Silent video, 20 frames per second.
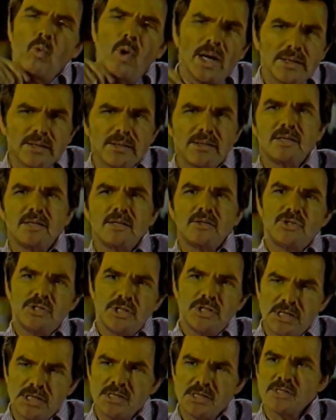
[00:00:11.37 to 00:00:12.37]
what did
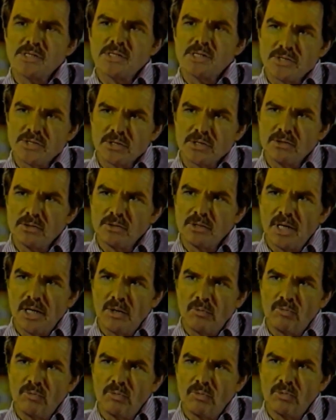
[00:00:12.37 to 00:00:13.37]
Gene Siskel
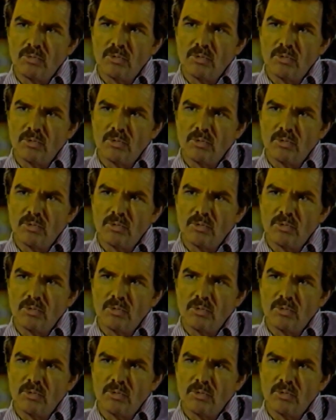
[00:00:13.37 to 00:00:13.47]
and